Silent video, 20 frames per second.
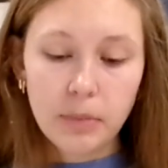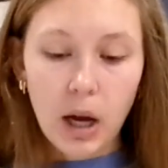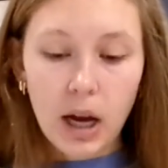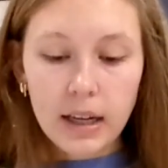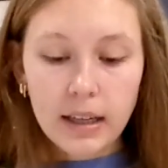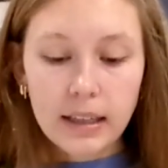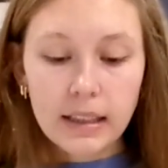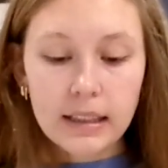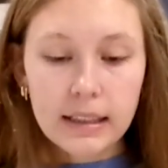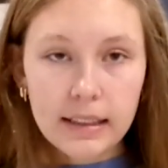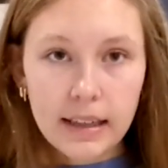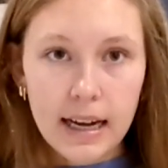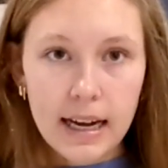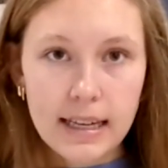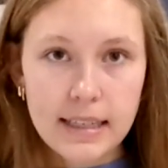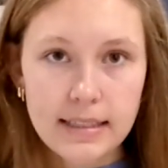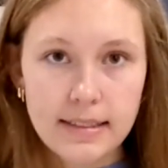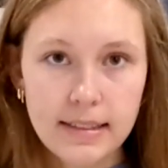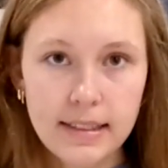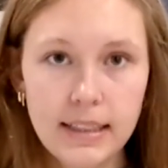a
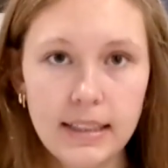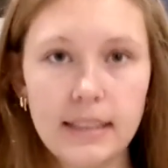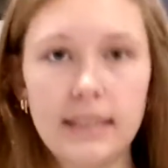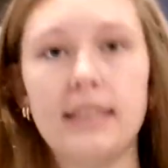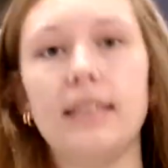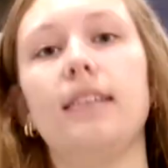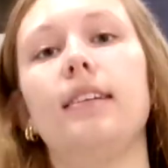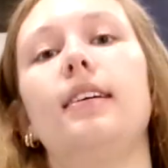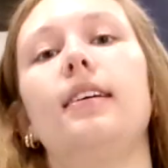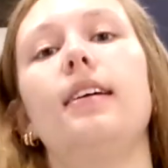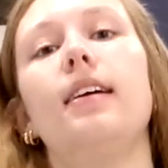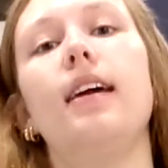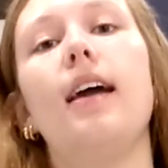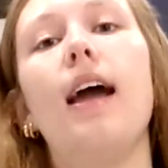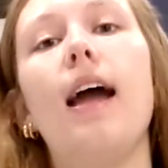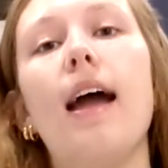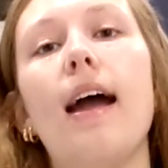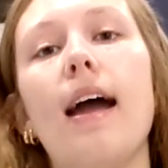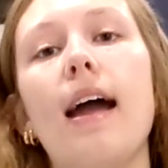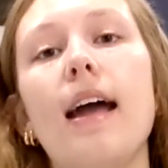classic.
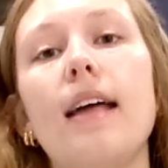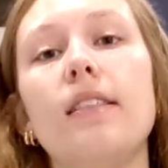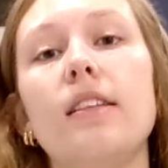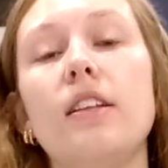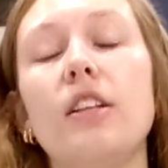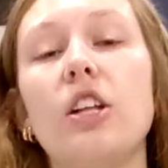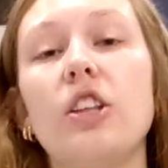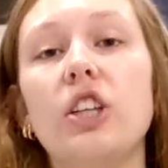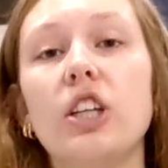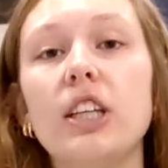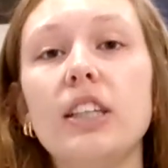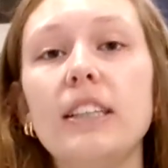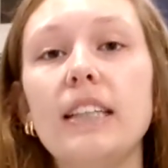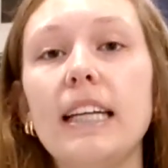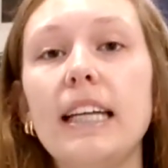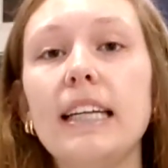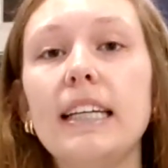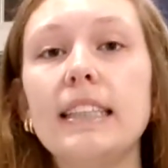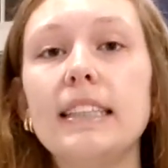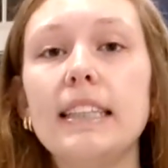And then the third
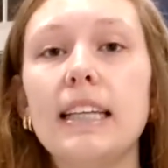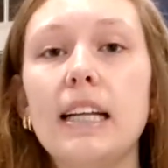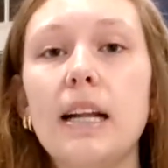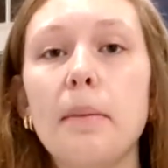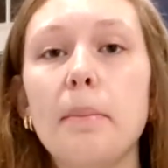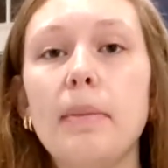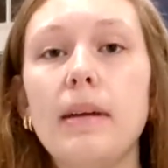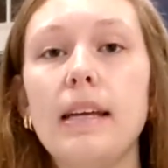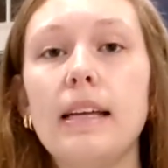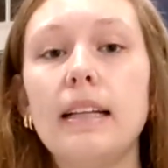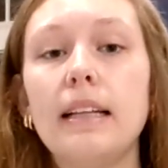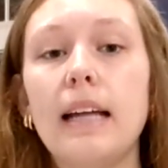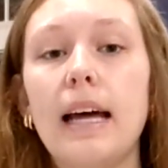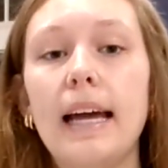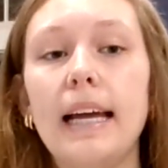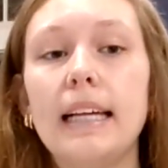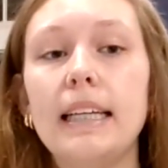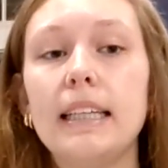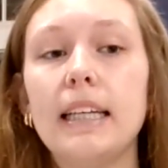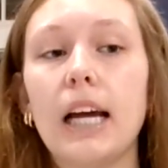thing is going to be
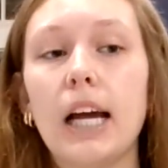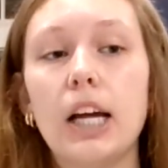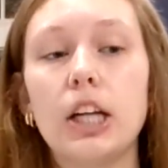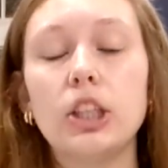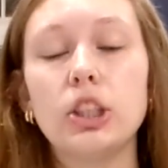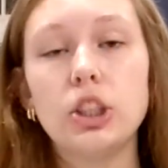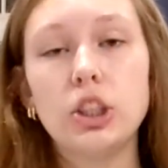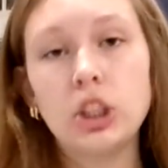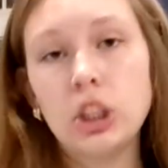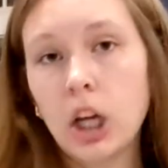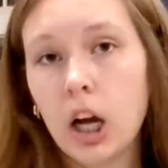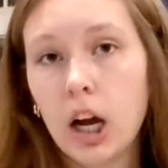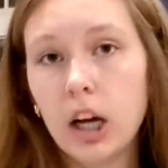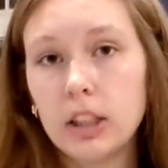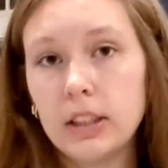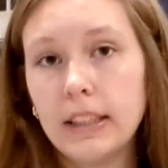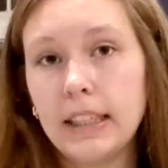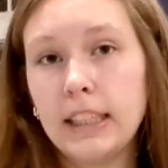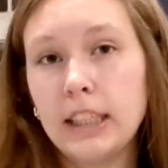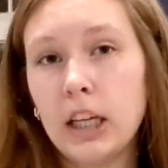like
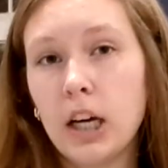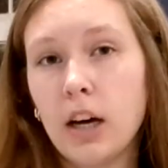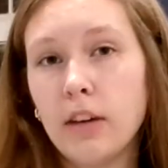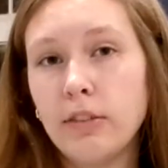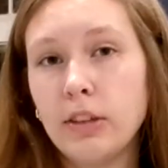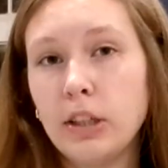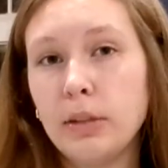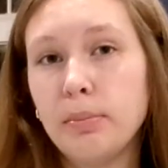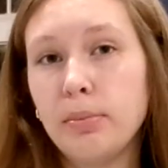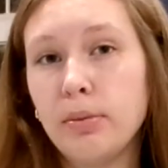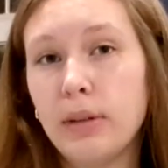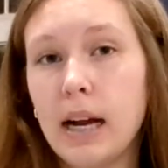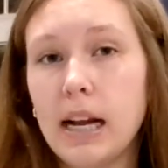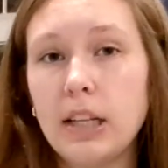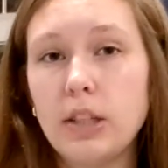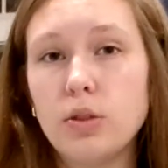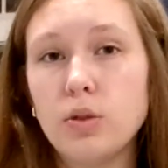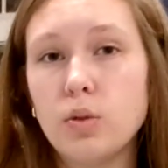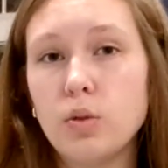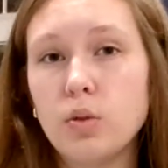chocolate covered
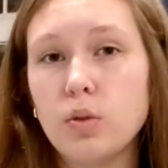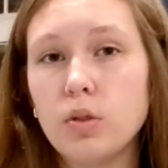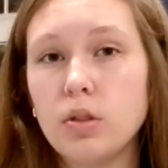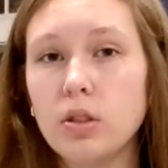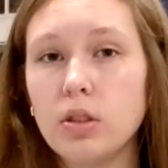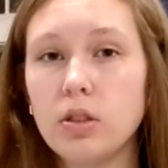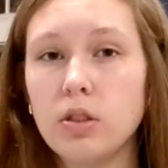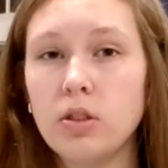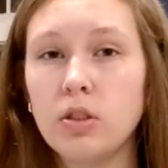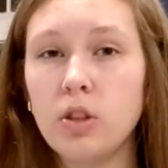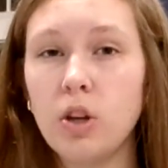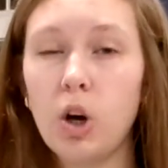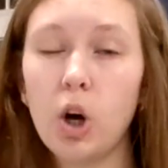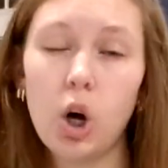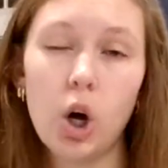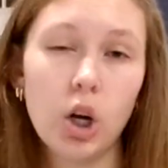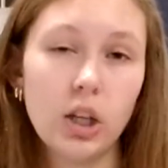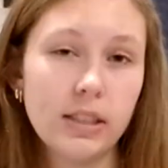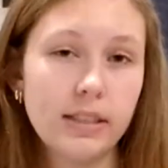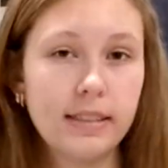pretzels,
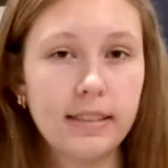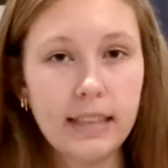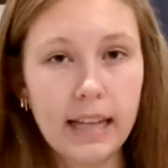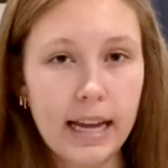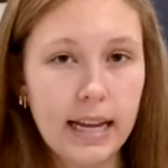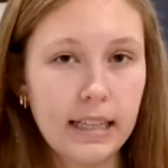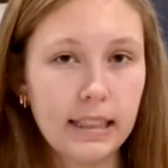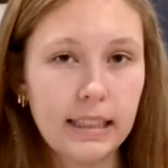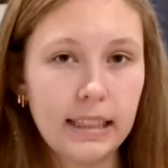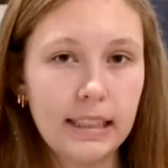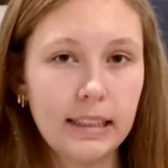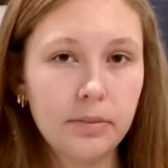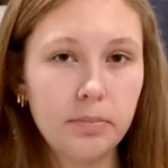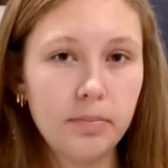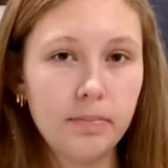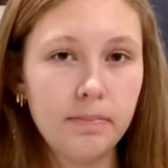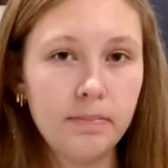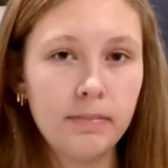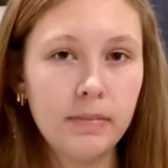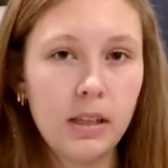slightly.
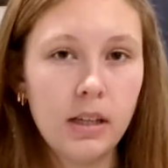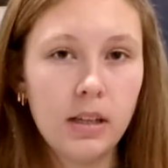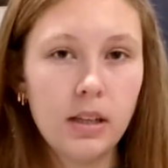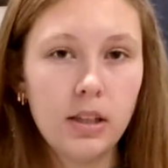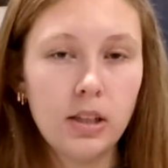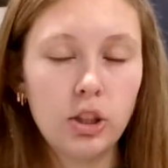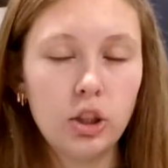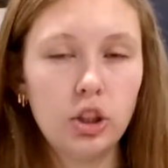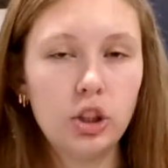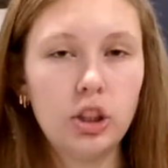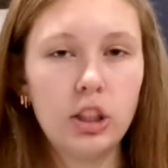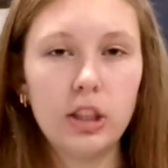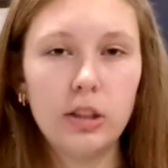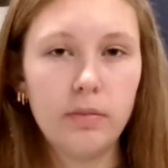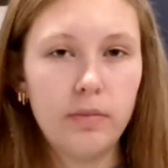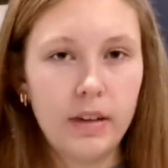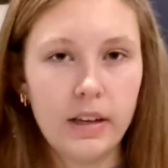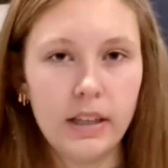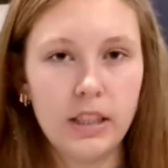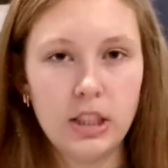They're
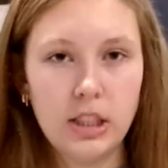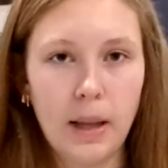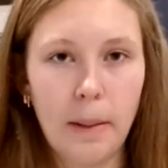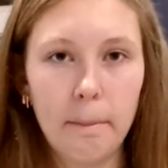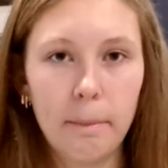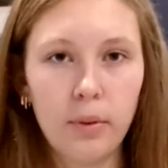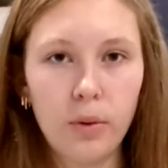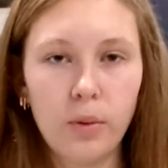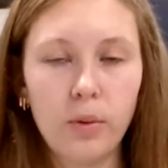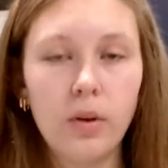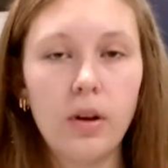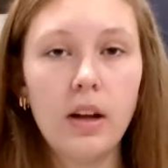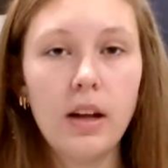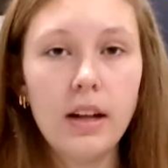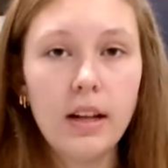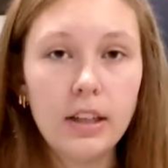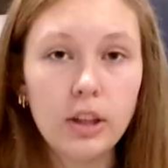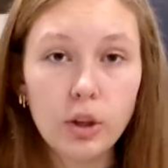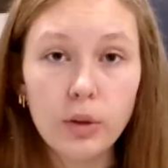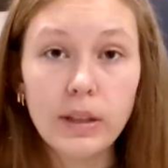very simple.
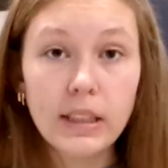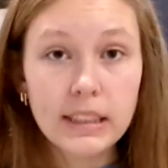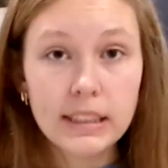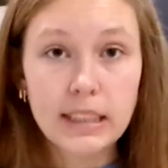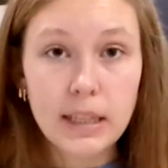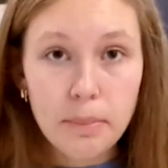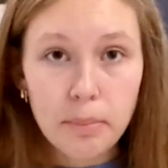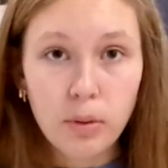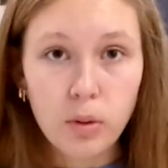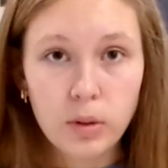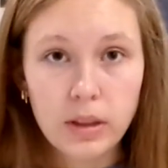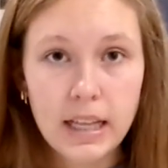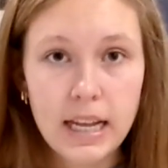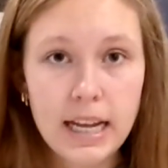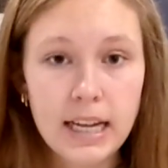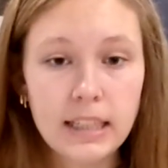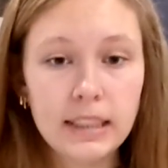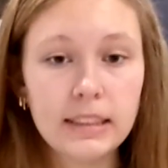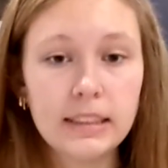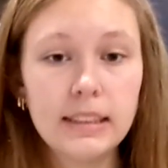3 simple
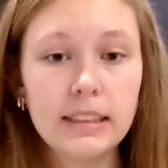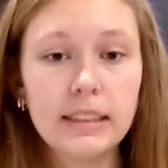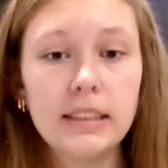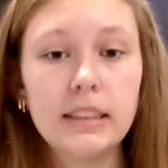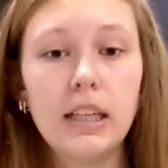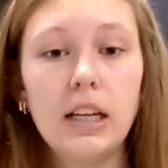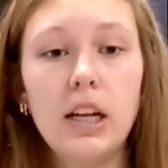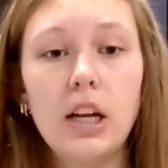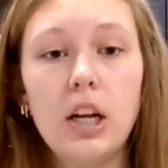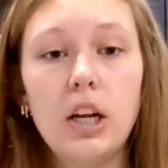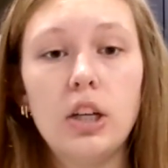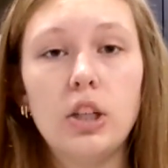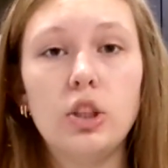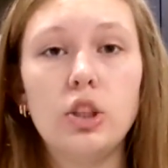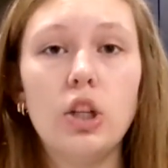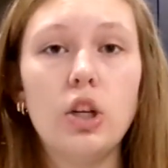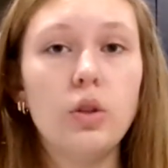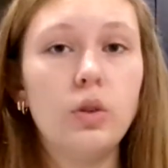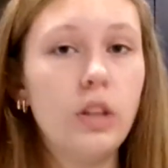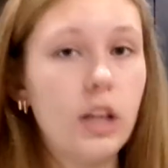things,
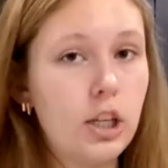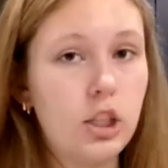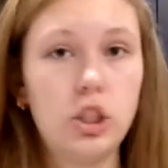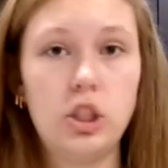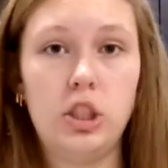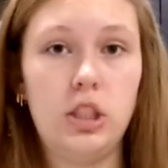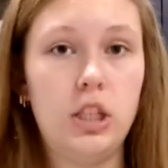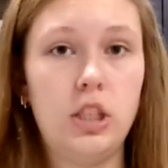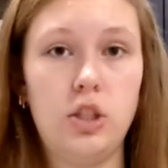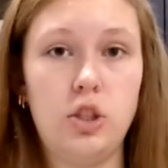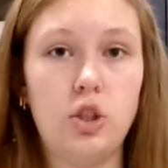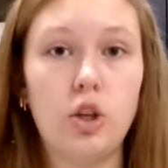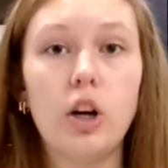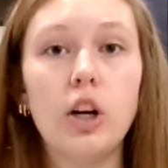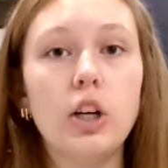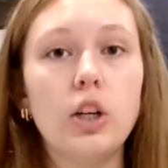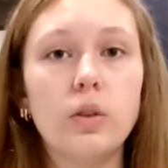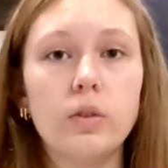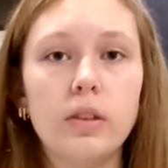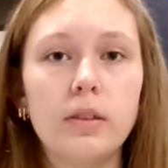so let's just get started on